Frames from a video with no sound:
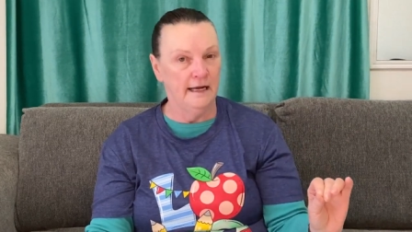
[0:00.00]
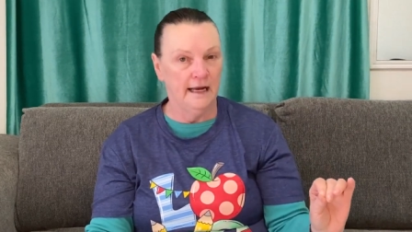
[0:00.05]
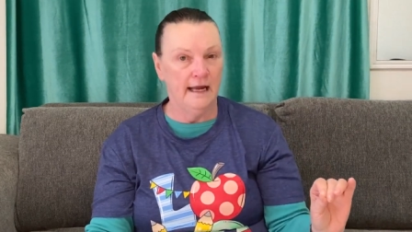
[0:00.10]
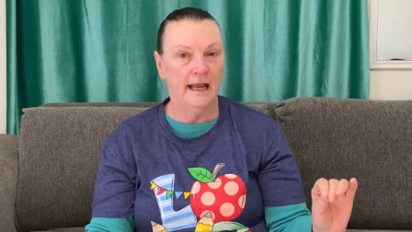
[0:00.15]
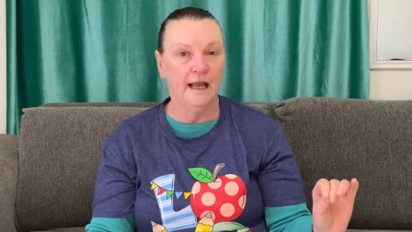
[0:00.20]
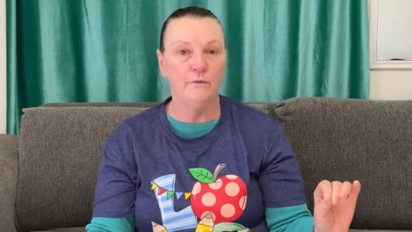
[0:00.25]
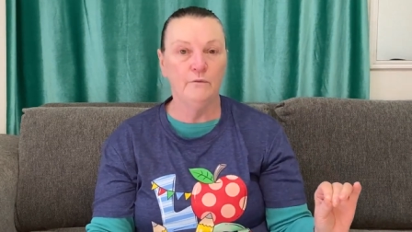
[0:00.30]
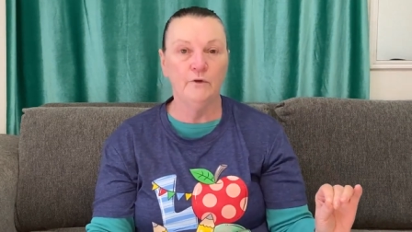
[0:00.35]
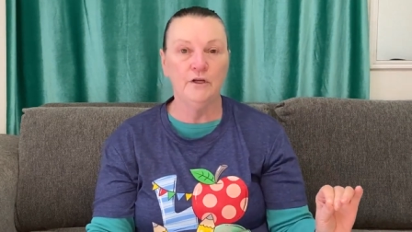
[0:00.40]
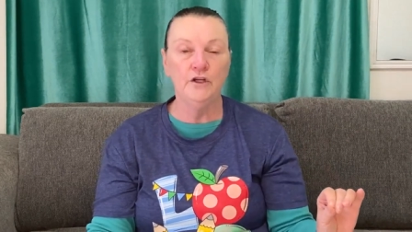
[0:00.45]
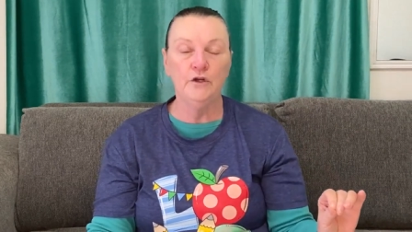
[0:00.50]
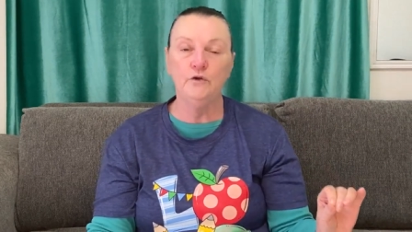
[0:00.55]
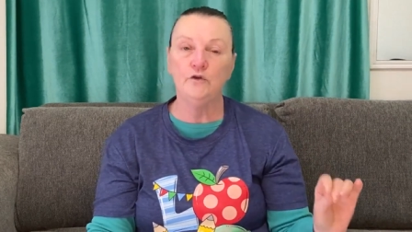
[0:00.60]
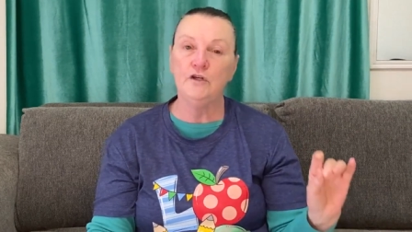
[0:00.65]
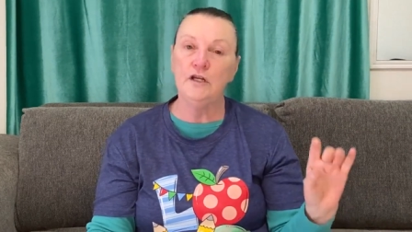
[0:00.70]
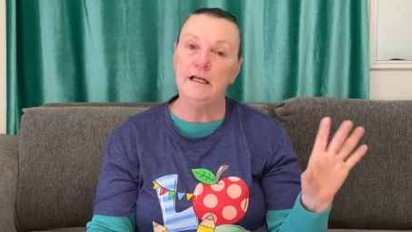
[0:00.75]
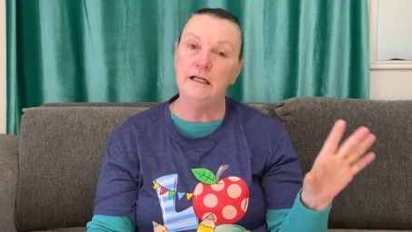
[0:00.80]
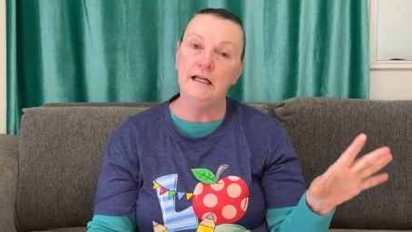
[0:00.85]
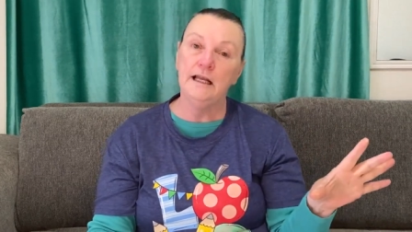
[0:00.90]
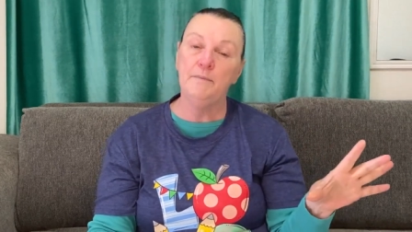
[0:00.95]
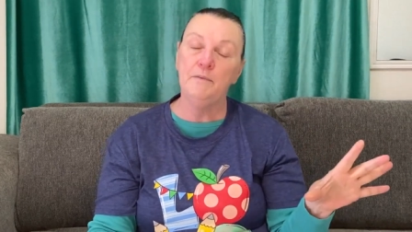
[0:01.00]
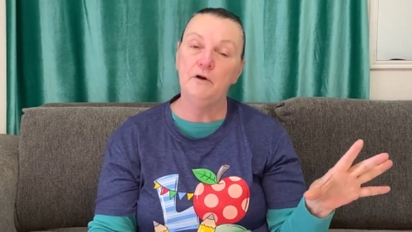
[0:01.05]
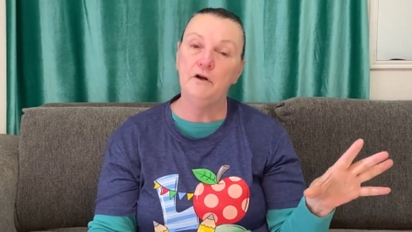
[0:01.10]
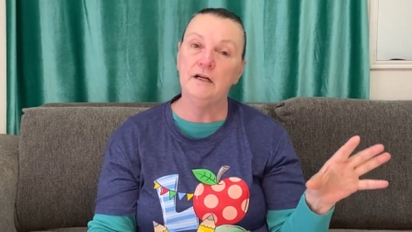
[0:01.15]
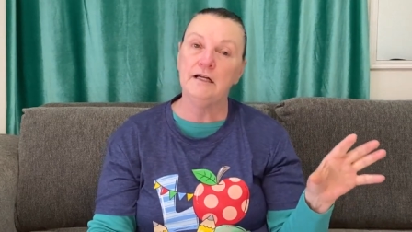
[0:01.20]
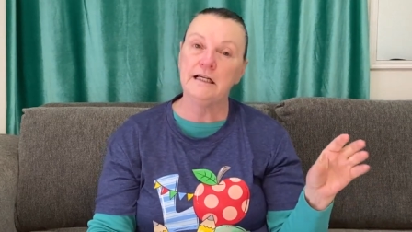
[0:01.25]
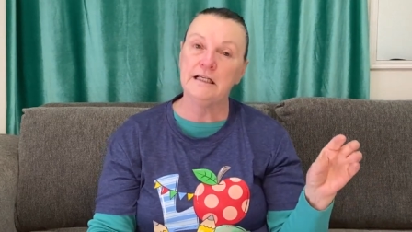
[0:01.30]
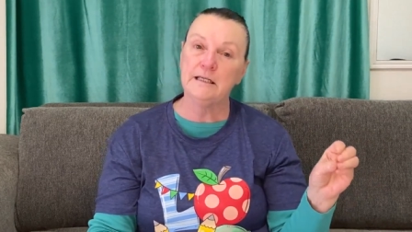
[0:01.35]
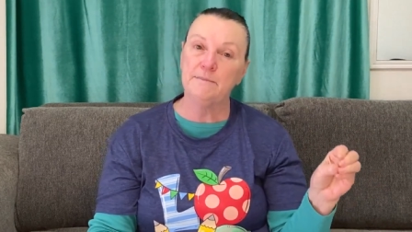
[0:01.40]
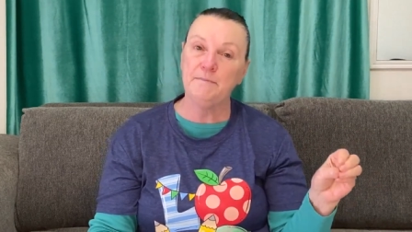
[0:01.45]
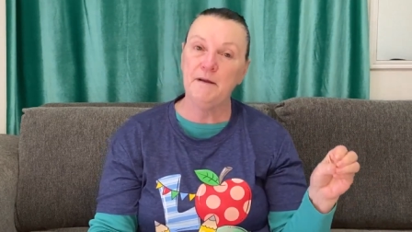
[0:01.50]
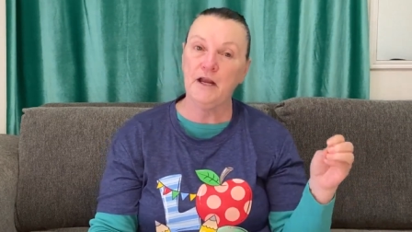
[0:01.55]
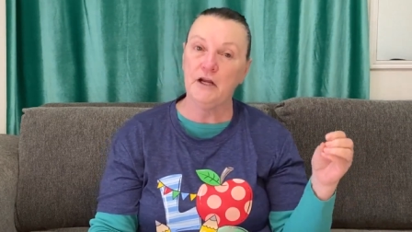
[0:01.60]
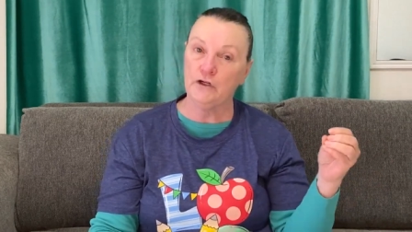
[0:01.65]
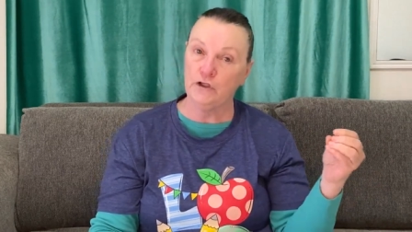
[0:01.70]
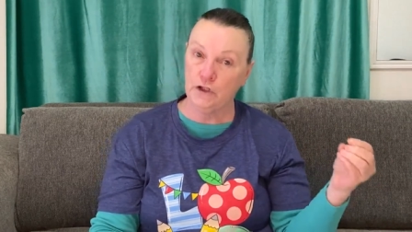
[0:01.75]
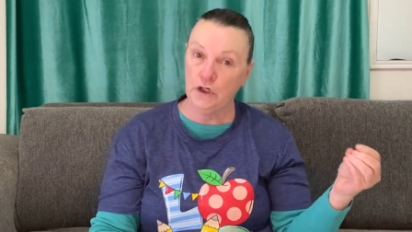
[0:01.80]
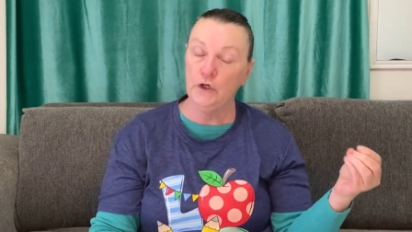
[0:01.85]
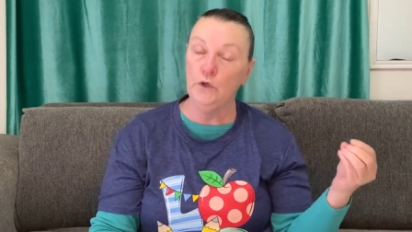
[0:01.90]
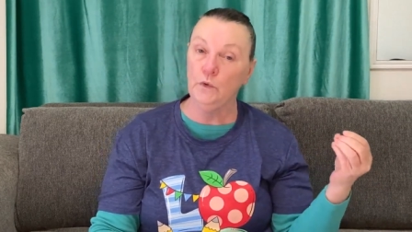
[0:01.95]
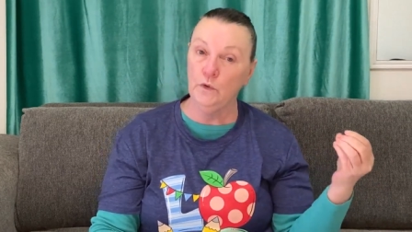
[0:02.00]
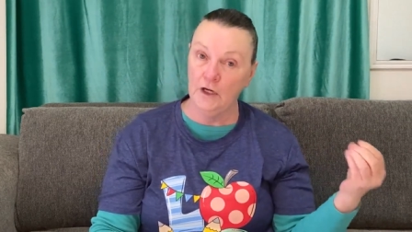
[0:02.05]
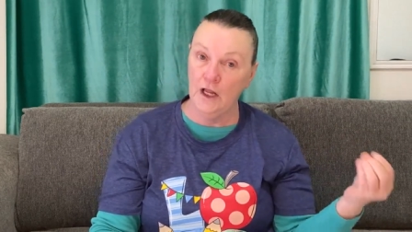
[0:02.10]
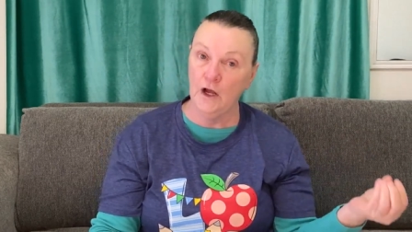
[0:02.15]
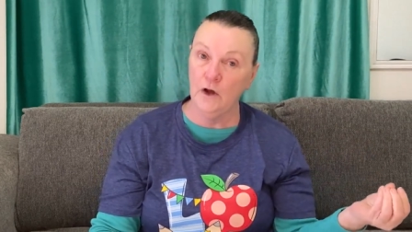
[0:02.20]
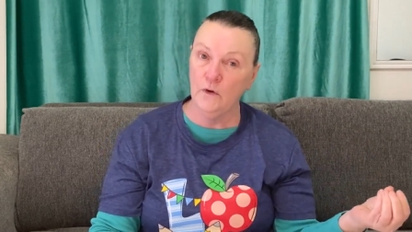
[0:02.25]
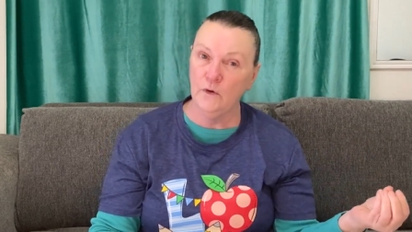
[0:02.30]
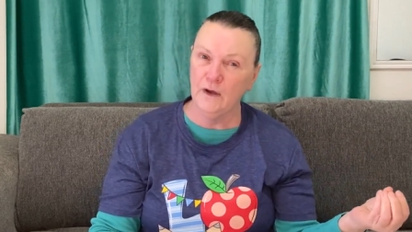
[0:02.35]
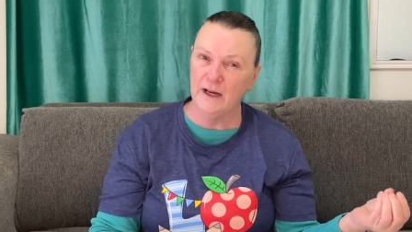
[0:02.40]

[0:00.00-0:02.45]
And when you deliberately speak too low,